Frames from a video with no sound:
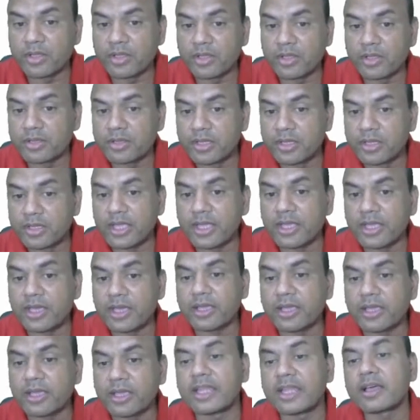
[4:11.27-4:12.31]
They
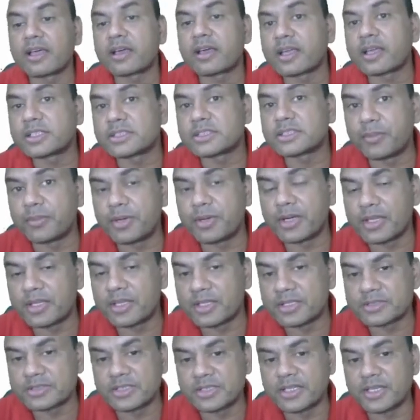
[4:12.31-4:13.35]
can occur
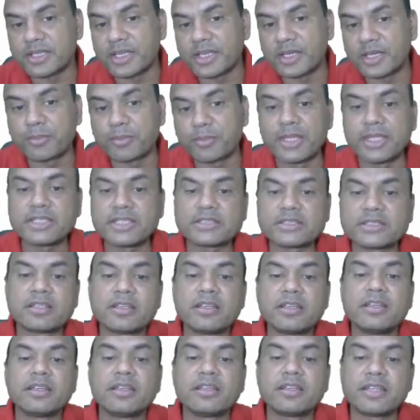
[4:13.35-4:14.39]
simultaneously. It means
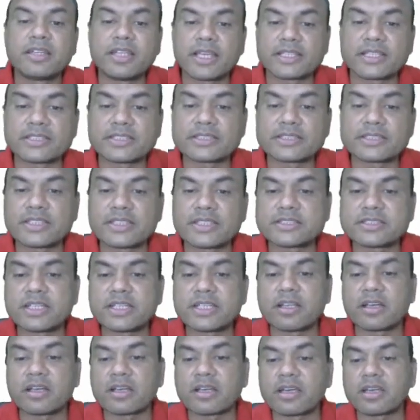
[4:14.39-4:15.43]
the existence and
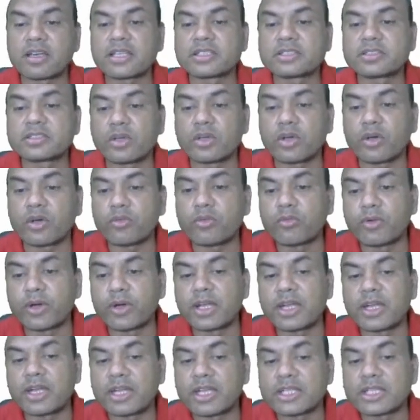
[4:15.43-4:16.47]
occurrence of
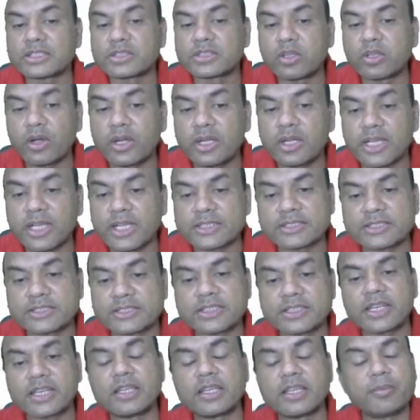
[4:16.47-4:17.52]
one does not
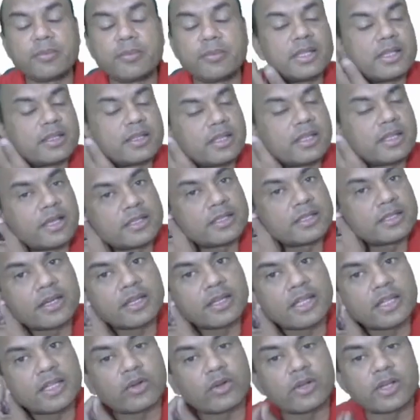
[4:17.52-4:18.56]
necessarily mean the other
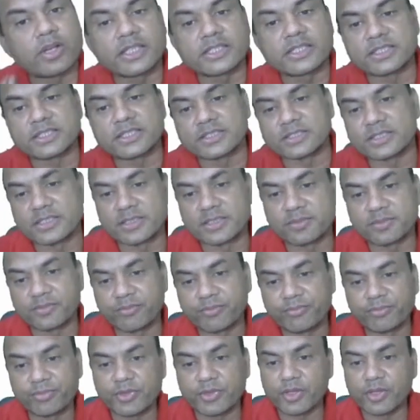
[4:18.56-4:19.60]
cannot exist.
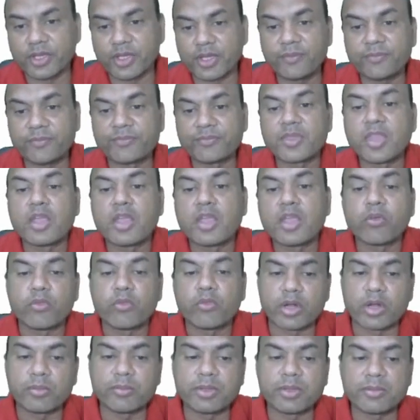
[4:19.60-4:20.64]
Okay.
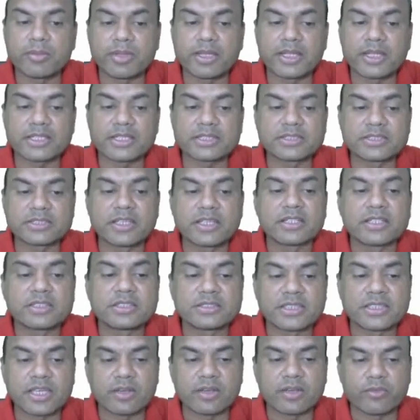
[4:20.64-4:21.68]
What do you mean by this?
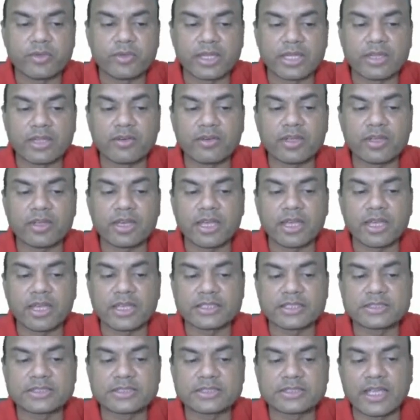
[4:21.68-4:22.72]
See here, whenever I
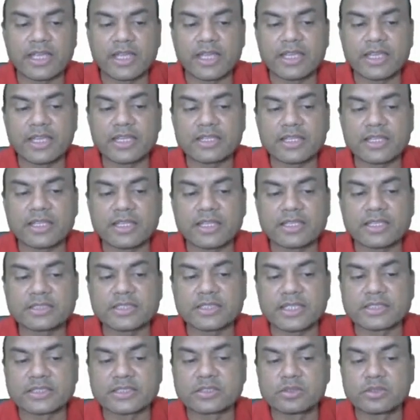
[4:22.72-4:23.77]
say anything is
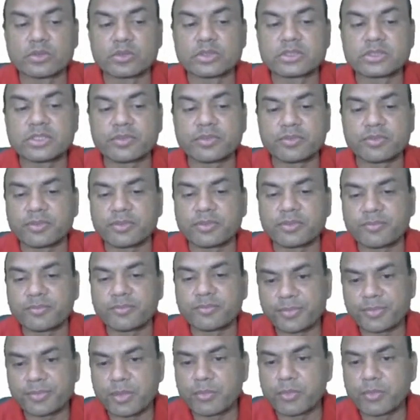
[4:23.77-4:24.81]
exclusive,
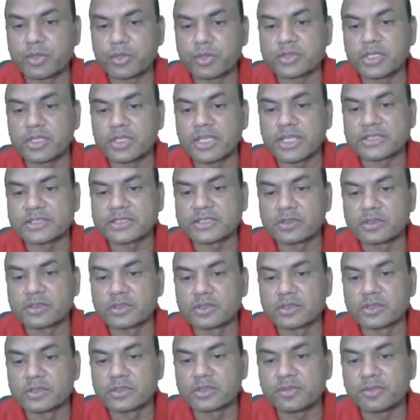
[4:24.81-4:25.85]
mutually
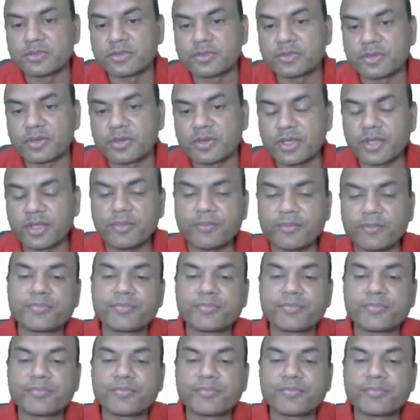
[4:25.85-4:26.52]
exclusive, okay,